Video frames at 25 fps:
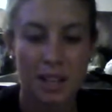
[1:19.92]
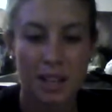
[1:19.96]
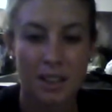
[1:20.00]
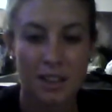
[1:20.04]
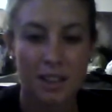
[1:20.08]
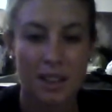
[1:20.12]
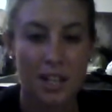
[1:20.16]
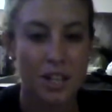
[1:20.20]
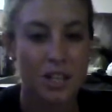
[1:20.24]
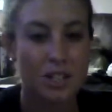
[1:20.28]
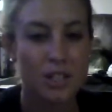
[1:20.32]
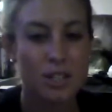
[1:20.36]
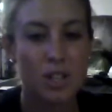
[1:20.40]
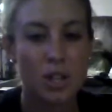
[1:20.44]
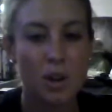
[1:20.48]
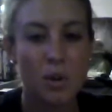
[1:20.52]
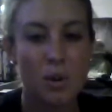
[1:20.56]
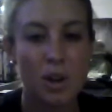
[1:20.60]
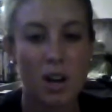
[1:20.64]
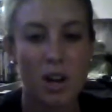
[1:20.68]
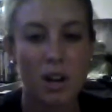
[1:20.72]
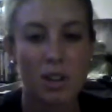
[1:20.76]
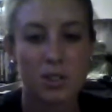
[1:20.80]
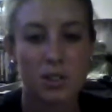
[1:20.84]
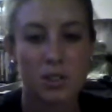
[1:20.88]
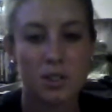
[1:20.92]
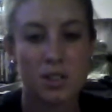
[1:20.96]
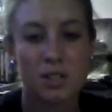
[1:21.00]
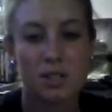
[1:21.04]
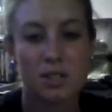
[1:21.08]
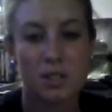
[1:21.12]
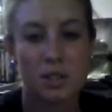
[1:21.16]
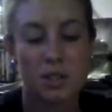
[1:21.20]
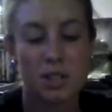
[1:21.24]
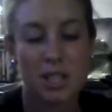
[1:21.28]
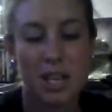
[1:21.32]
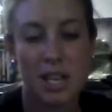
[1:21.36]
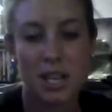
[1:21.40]
There is no cultural
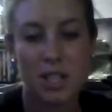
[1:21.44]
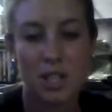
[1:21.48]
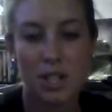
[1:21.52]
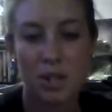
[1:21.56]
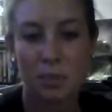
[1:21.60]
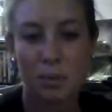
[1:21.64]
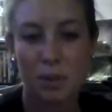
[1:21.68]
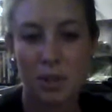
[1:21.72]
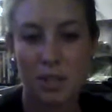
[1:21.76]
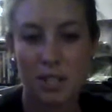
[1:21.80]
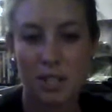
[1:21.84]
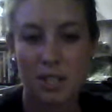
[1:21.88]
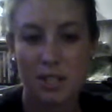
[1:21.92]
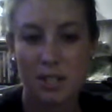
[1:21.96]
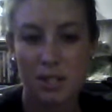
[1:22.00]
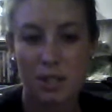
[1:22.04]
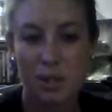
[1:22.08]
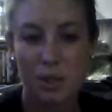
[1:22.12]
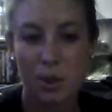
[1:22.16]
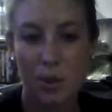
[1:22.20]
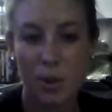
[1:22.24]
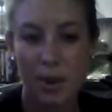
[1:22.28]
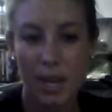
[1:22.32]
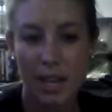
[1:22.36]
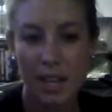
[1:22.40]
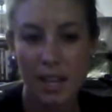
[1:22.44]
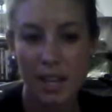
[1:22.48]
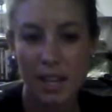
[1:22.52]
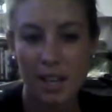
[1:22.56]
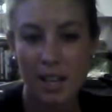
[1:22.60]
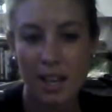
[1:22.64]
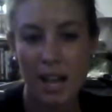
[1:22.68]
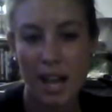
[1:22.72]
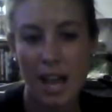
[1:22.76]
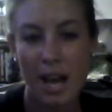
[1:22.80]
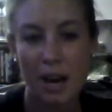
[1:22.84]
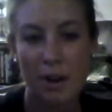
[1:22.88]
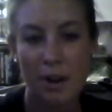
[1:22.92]
association with this toy.
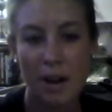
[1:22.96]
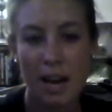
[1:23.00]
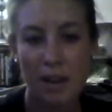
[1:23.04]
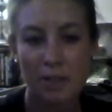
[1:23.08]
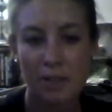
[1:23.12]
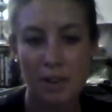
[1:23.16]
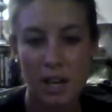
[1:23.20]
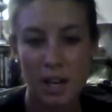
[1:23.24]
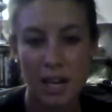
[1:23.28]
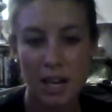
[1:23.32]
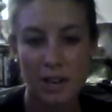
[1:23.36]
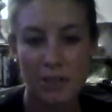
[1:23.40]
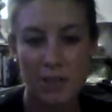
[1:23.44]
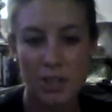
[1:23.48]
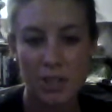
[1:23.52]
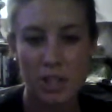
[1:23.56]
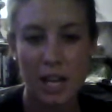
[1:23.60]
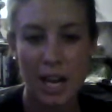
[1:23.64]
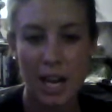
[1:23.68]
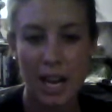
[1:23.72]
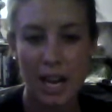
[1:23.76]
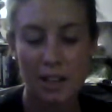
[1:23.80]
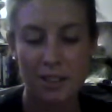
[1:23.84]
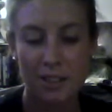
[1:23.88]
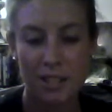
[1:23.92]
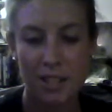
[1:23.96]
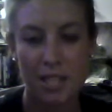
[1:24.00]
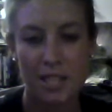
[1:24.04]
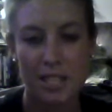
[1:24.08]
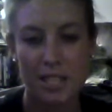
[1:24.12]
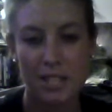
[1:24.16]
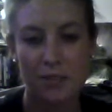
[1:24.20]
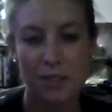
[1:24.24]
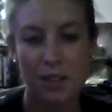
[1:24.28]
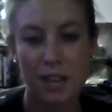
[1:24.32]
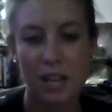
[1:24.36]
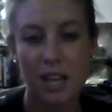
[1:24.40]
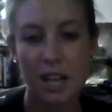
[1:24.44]
However, if a child in a
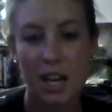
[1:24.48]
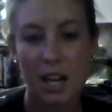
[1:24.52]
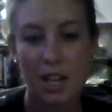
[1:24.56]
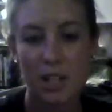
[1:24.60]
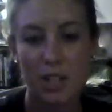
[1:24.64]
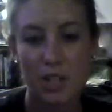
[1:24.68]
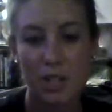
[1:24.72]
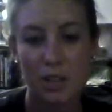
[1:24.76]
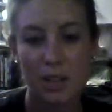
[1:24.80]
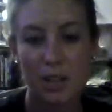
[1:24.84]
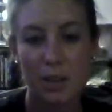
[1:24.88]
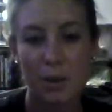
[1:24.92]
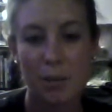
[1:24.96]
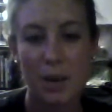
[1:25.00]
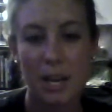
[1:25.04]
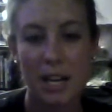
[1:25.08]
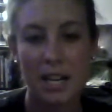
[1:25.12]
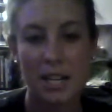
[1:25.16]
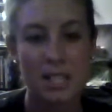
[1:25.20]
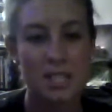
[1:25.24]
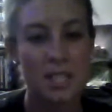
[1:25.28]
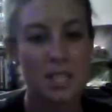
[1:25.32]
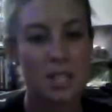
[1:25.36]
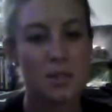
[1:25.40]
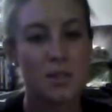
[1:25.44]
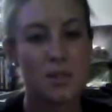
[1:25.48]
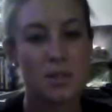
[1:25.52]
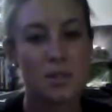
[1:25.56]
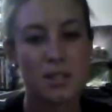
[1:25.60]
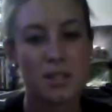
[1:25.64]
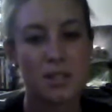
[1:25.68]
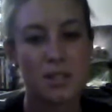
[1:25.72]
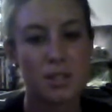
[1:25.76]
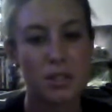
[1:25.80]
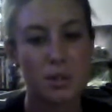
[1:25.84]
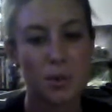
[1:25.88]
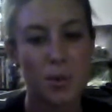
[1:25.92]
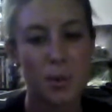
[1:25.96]
different country wanted to use
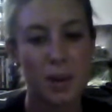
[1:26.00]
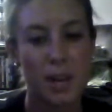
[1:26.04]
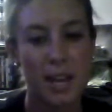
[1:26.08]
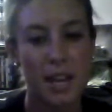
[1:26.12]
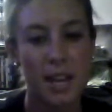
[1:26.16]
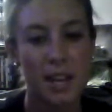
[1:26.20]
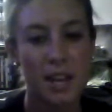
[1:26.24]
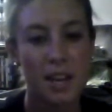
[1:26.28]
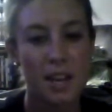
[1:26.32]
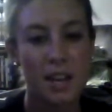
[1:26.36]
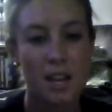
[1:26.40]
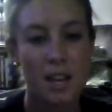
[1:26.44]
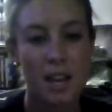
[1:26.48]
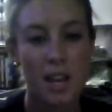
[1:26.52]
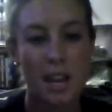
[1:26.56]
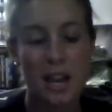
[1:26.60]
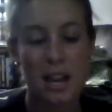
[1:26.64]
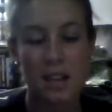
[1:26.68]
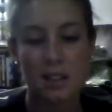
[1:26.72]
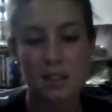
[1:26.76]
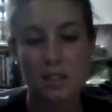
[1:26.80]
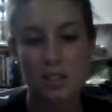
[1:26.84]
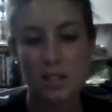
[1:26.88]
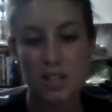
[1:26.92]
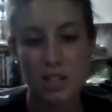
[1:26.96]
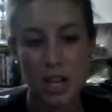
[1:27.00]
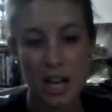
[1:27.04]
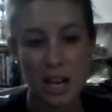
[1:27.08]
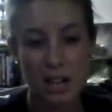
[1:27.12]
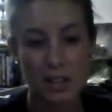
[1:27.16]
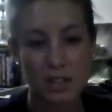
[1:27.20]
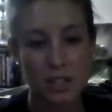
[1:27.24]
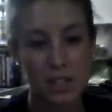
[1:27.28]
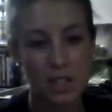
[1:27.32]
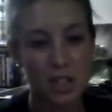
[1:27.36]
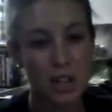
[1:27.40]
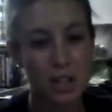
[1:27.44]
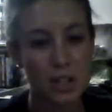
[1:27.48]
this toy, and this
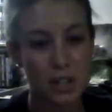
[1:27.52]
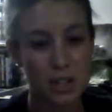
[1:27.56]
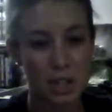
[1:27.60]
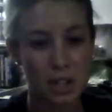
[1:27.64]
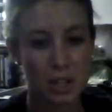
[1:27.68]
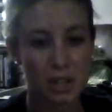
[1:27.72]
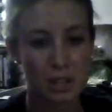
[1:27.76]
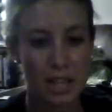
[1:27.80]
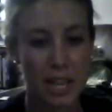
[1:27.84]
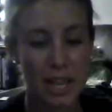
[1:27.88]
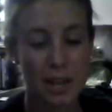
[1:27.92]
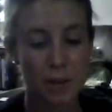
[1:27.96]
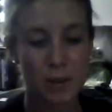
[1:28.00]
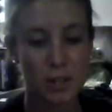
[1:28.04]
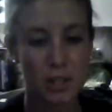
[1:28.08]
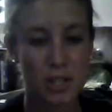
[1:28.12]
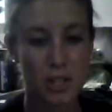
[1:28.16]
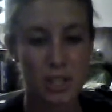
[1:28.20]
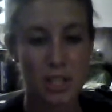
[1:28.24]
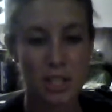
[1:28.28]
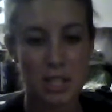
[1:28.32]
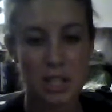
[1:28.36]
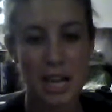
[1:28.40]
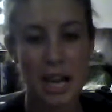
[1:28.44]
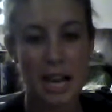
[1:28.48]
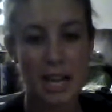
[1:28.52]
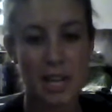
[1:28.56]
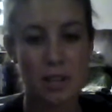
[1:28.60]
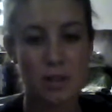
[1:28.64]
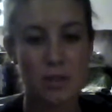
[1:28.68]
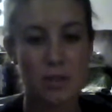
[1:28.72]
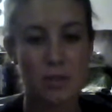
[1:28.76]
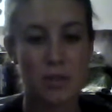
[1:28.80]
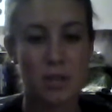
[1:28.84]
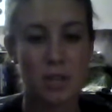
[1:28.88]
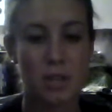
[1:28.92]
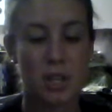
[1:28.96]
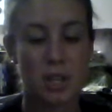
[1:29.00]
child's culture or language did not
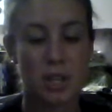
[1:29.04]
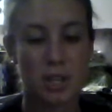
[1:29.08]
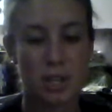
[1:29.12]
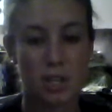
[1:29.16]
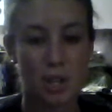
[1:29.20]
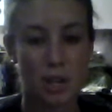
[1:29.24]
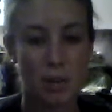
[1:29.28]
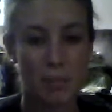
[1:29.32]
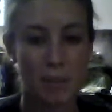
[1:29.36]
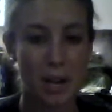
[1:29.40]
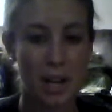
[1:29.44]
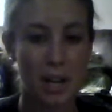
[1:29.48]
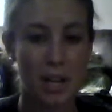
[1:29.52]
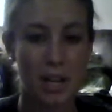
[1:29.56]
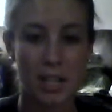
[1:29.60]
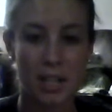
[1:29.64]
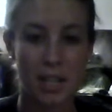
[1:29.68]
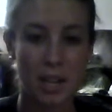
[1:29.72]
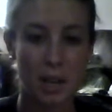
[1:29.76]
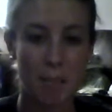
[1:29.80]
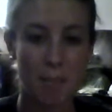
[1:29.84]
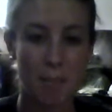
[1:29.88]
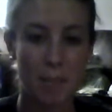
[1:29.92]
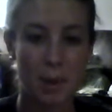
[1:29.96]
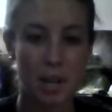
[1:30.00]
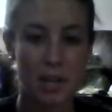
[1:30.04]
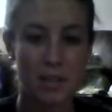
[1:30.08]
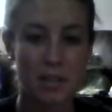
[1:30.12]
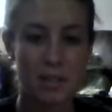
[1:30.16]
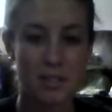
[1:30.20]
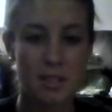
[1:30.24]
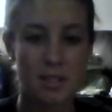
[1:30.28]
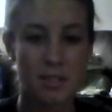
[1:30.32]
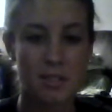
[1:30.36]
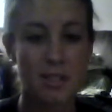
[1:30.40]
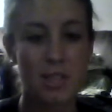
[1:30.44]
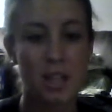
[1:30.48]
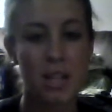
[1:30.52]
use traditional American numbers,
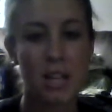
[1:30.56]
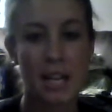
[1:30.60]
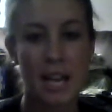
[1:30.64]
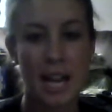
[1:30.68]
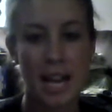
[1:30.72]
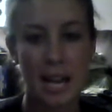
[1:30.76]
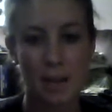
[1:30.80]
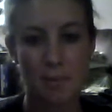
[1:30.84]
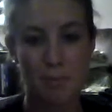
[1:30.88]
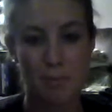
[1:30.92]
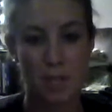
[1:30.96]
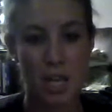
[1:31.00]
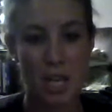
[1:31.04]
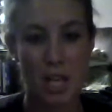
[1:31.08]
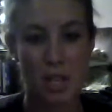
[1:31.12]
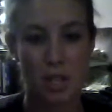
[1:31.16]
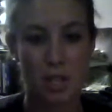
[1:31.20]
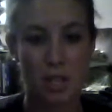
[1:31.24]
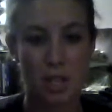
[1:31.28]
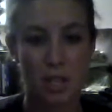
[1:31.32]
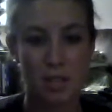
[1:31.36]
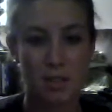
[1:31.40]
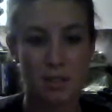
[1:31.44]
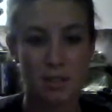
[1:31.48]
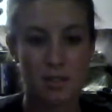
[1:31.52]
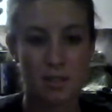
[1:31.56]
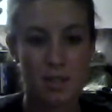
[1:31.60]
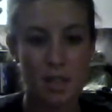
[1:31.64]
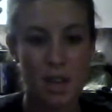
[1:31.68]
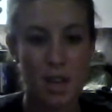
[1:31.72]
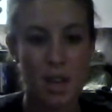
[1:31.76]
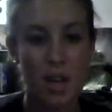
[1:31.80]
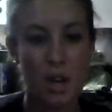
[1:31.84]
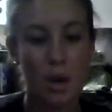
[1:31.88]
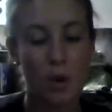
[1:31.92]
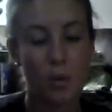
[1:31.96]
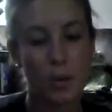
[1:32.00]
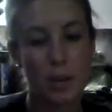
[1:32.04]
certain adaptations
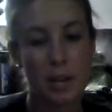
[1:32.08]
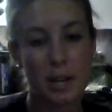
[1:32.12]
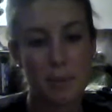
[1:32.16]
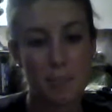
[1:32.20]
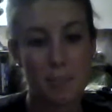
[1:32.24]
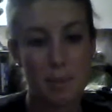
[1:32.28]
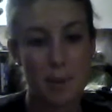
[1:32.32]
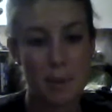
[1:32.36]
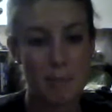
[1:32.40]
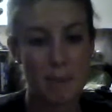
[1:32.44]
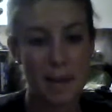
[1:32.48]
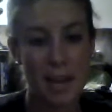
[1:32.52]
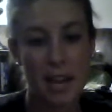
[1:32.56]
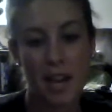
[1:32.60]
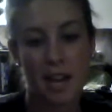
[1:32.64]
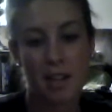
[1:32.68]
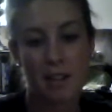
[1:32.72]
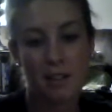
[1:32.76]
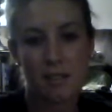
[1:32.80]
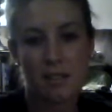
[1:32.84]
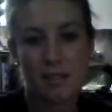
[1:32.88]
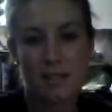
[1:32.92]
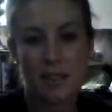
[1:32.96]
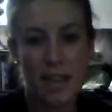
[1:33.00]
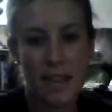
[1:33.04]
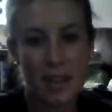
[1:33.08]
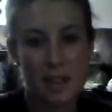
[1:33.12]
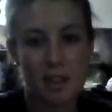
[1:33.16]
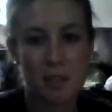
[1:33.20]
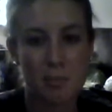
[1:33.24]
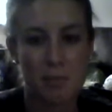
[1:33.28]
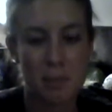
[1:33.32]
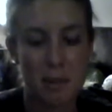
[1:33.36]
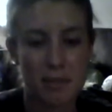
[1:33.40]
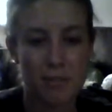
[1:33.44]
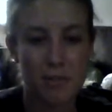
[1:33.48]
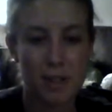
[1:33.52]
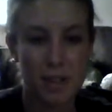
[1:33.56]
would be made that could
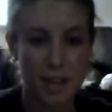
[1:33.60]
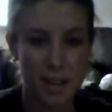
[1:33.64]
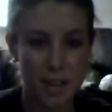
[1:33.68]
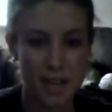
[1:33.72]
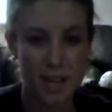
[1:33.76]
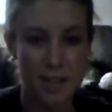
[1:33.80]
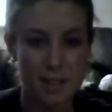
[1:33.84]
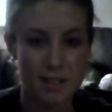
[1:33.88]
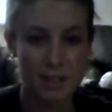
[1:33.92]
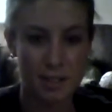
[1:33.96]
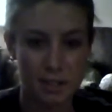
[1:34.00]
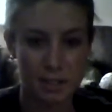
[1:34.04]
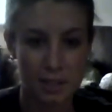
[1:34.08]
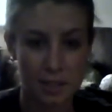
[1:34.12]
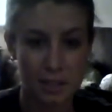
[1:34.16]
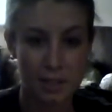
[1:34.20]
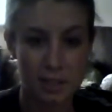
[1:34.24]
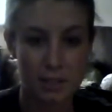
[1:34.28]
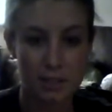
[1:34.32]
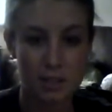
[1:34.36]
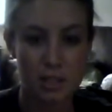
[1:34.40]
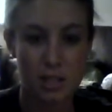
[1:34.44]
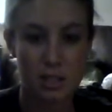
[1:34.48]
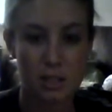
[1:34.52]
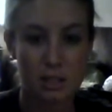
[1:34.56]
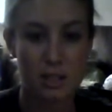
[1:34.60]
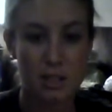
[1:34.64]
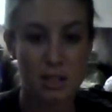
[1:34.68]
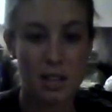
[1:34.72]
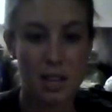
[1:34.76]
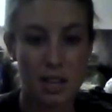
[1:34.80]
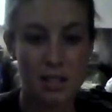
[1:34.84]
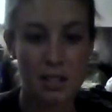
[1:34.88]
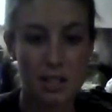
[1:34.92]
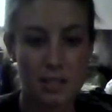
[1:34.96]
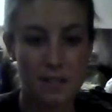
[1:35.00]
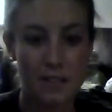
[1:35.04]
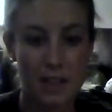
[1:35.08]
be very easily
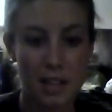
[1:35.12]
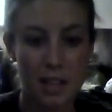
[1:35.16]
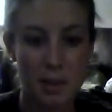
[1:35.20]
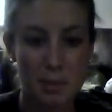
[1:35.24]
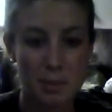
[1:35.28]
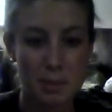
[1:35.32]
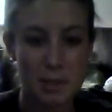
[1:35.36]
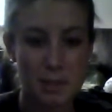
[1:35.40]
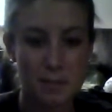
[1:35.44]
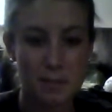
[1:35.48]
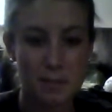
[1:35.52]
developed.